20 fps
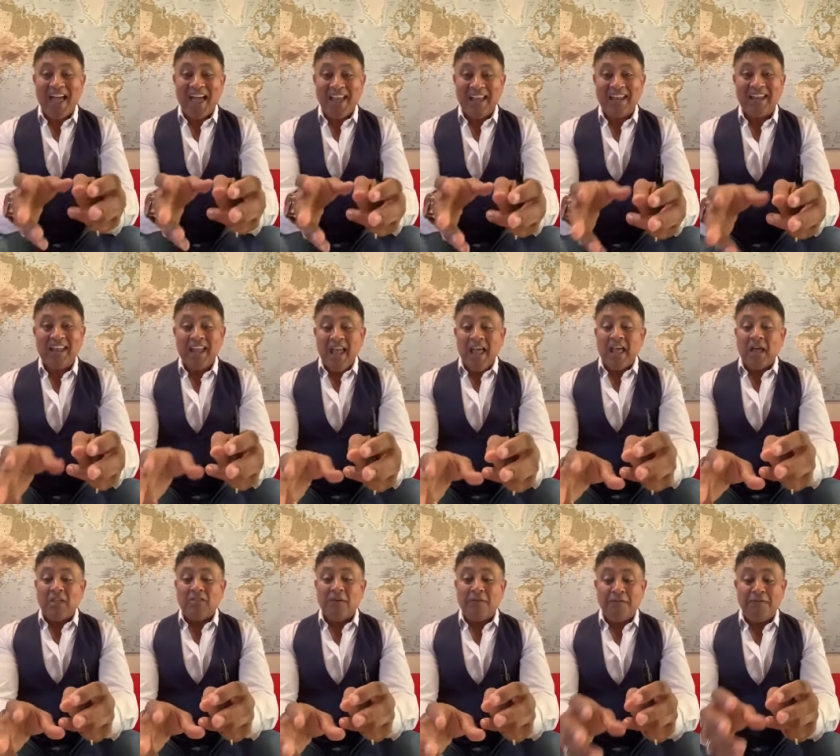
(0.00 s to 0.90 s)
and
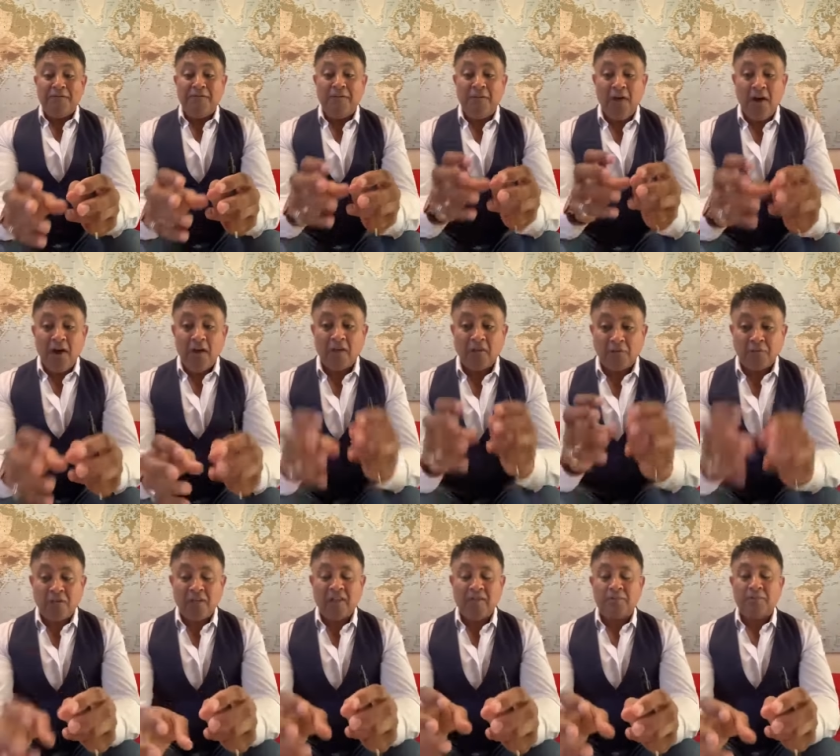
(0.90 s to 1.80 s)
the first
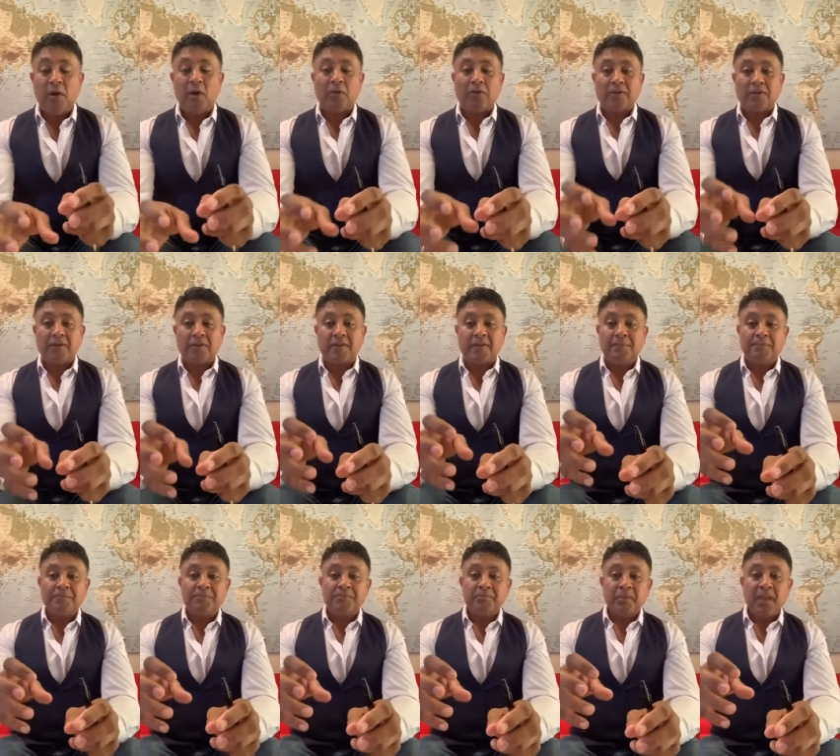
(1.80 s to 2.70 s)
response
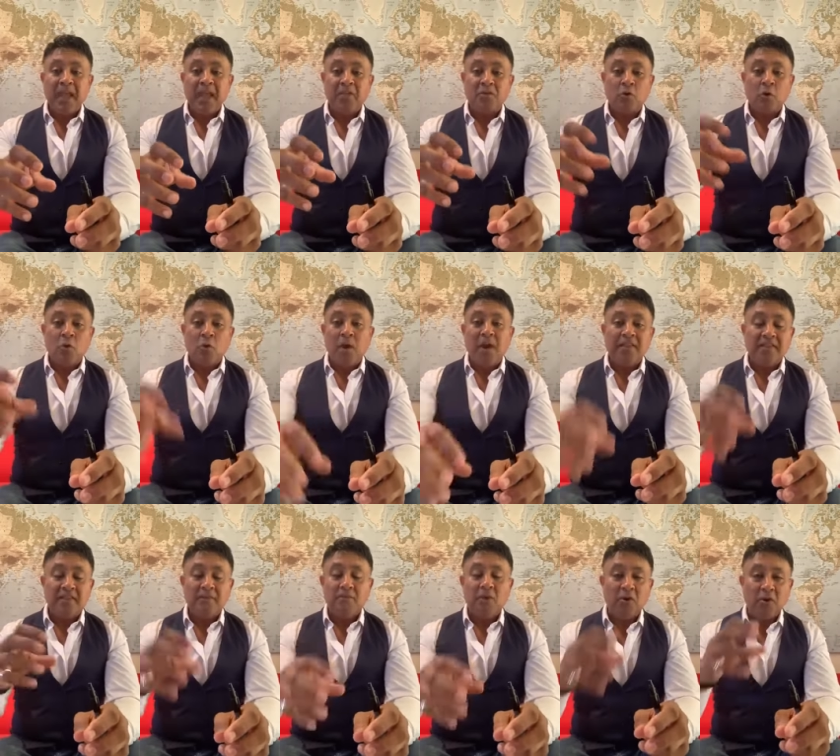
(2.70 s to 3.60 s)
is
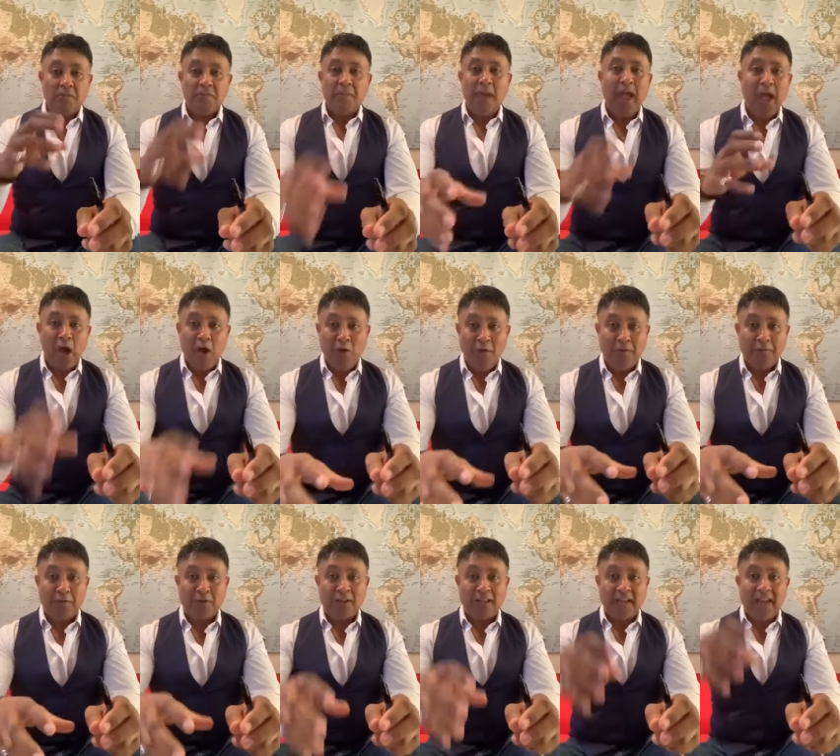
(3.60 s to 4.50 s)
always the most
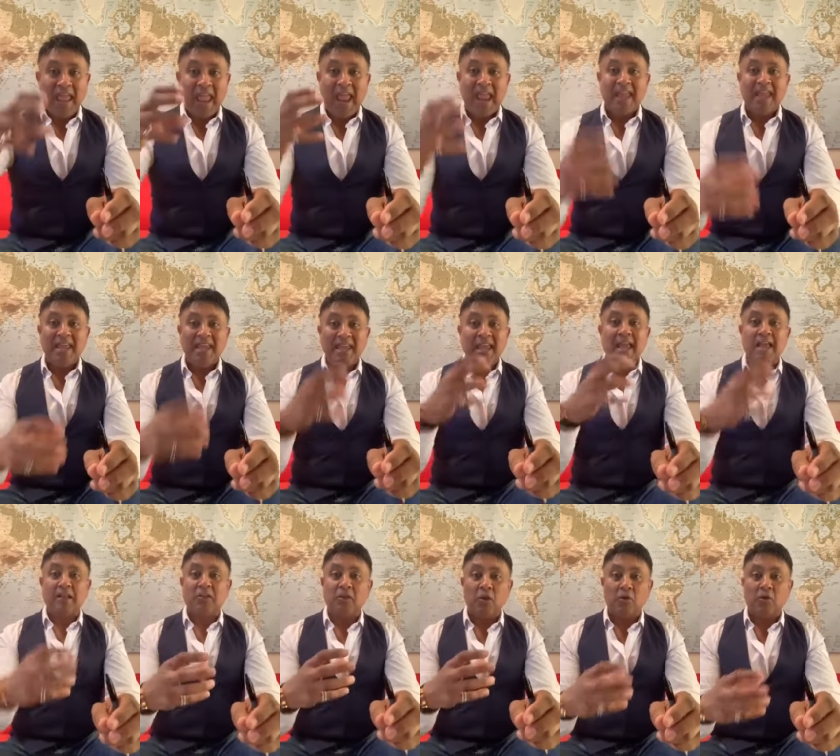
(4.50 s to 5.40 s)
powerful in any
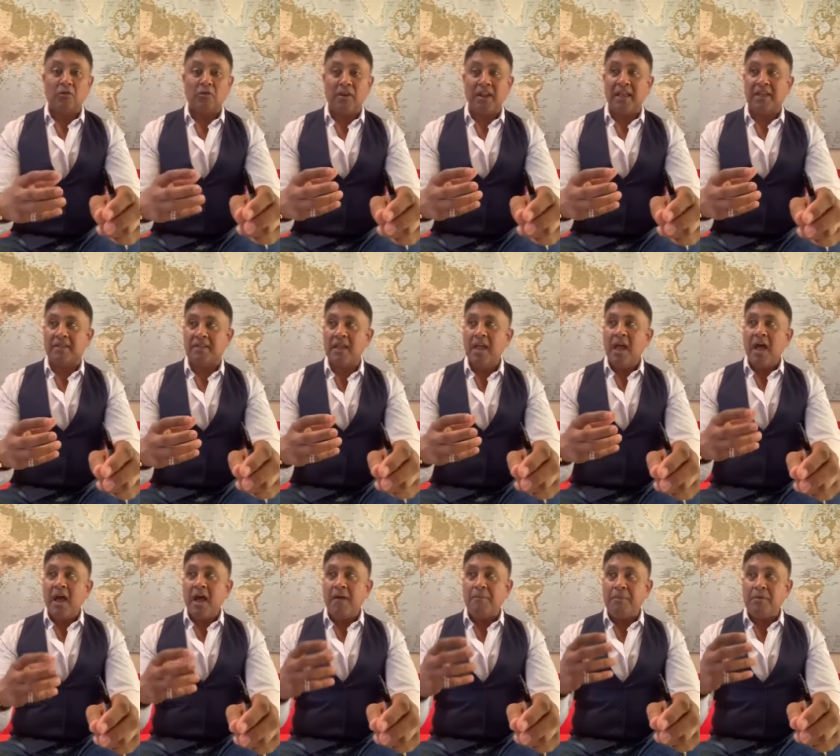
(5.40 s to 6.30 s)
catalog release.
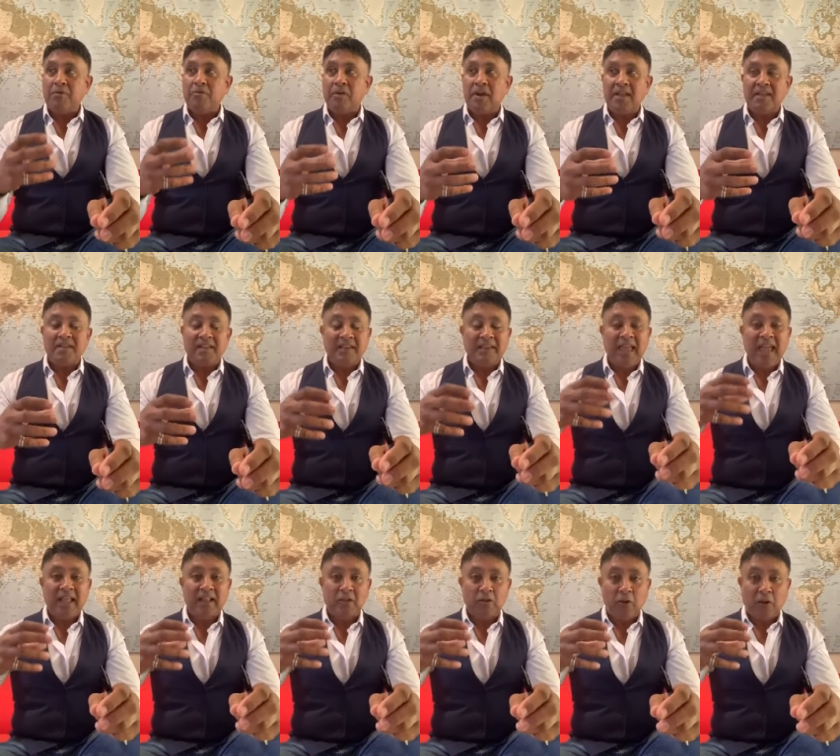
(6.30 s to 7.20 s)
I've been releasing
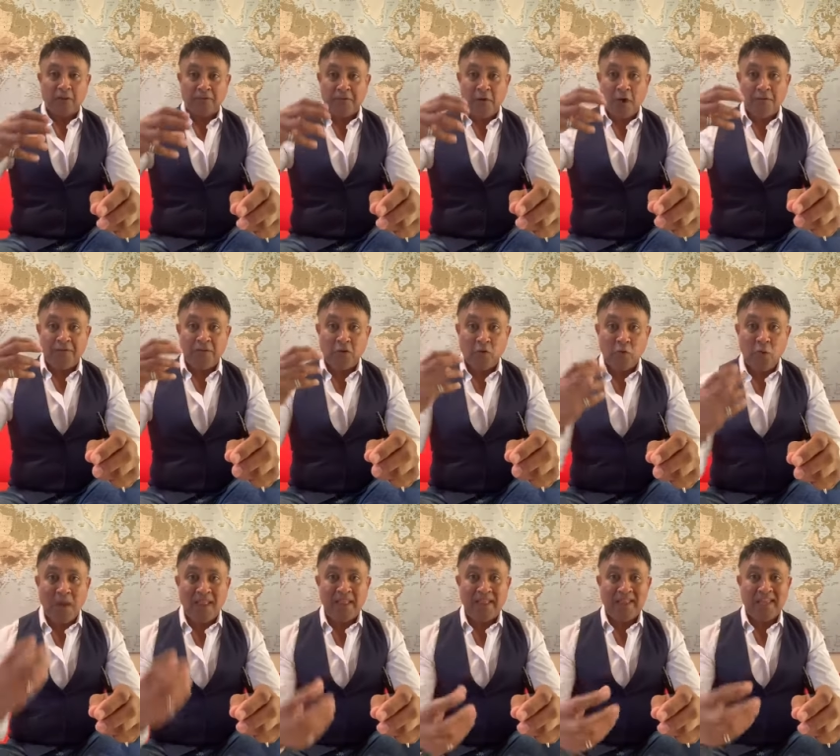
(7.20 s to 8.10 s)
catalogs for over
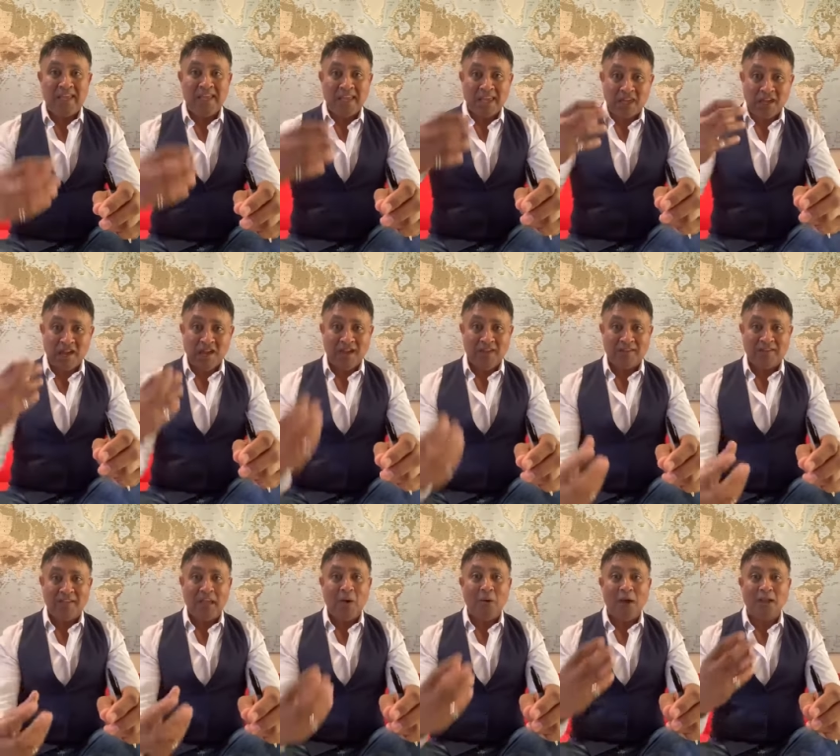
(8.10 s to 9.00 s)
20
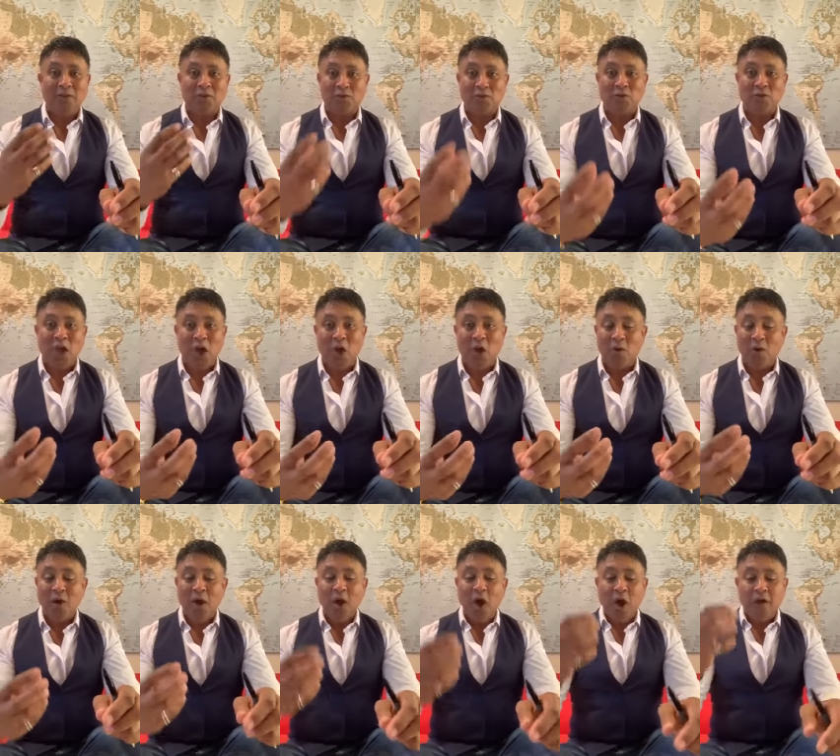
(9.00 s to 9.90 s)
years now, as you
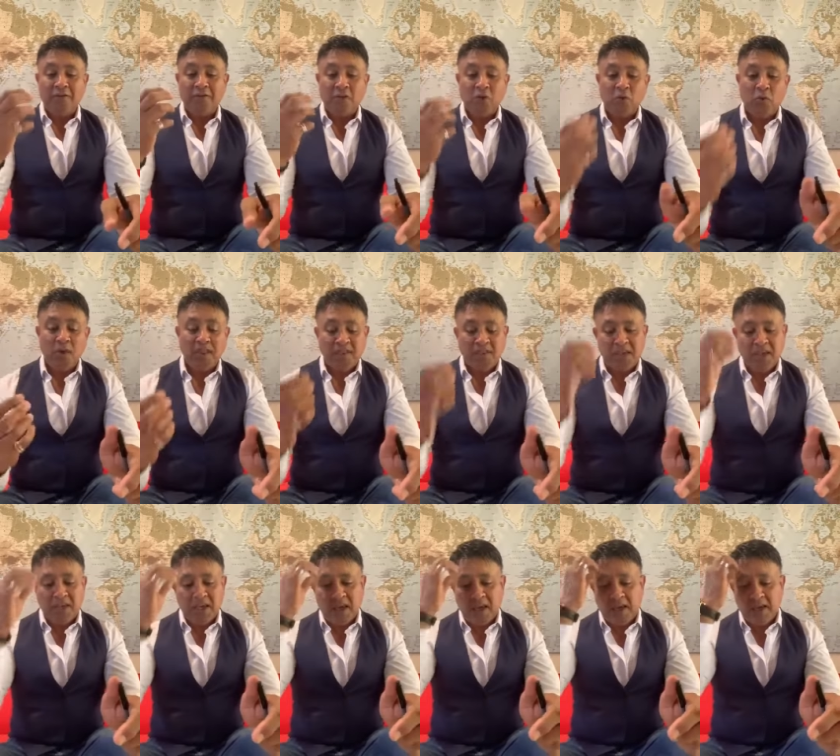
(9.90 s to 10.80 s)
know, over
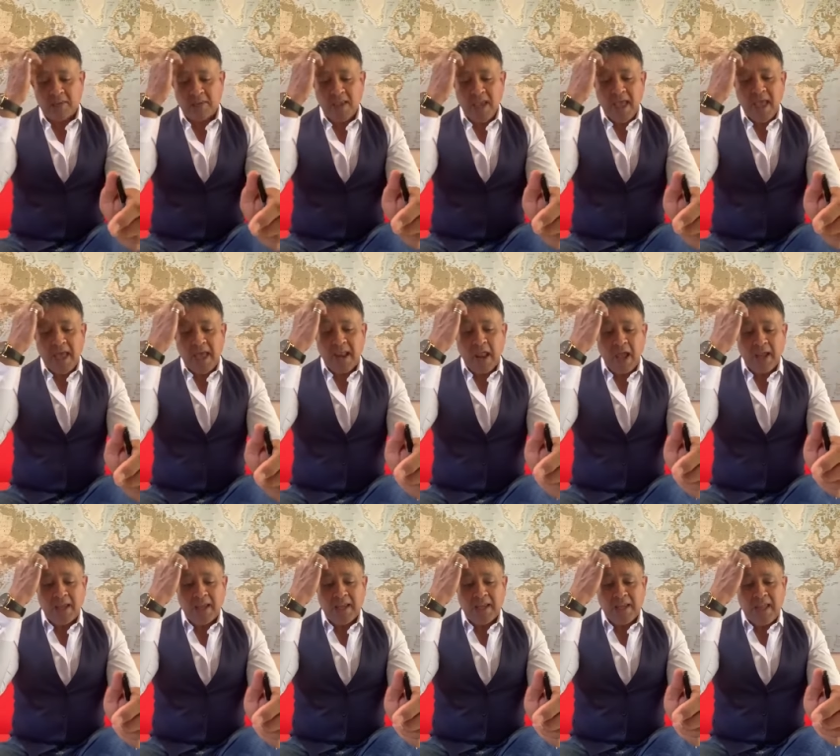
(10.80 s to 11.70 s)
20 years. And I
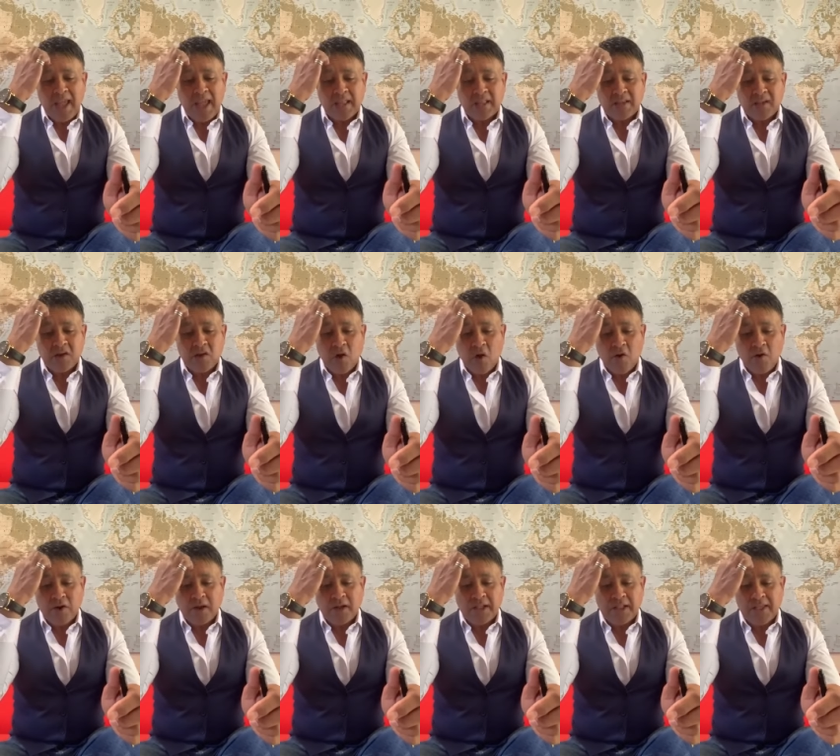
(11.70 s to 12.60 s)
can
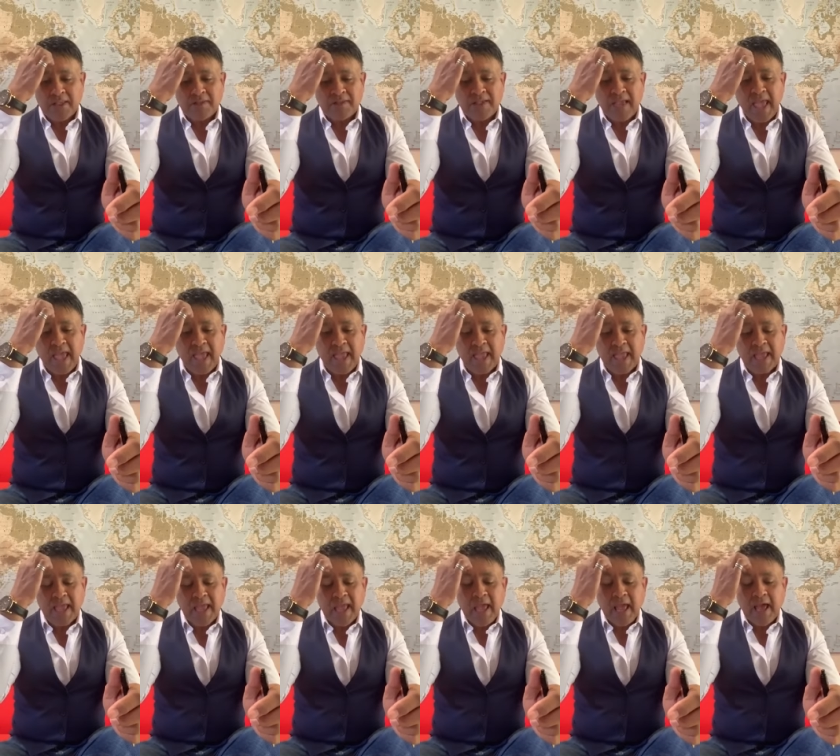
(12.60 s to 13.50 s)
categorically
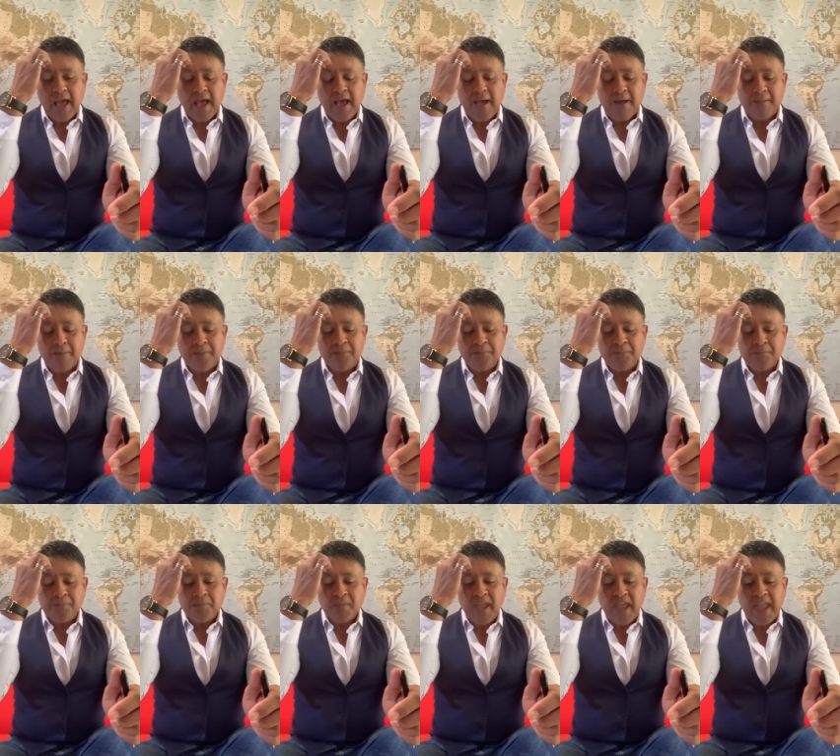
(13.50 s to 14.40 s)
say um,
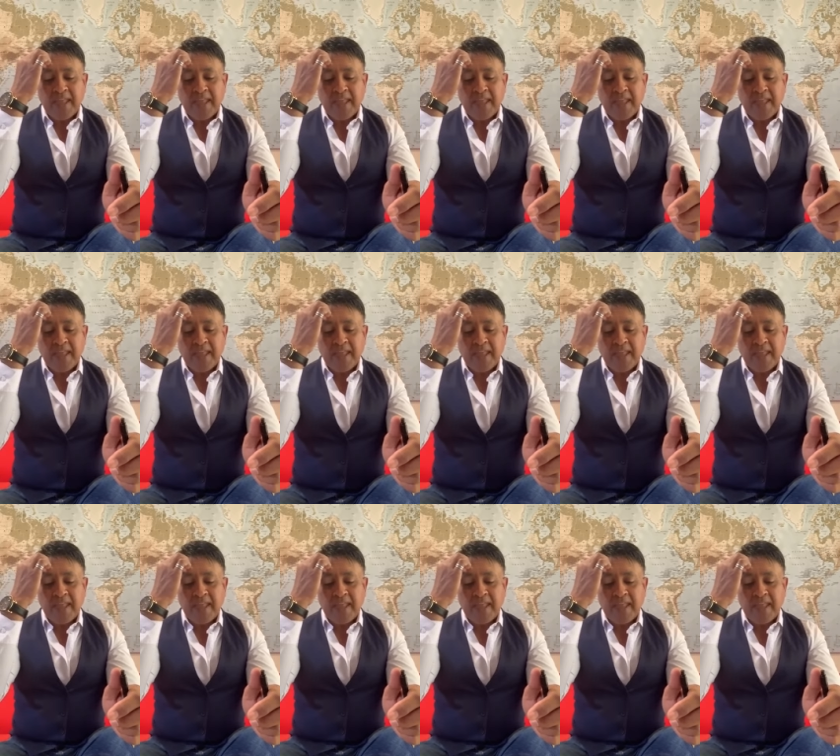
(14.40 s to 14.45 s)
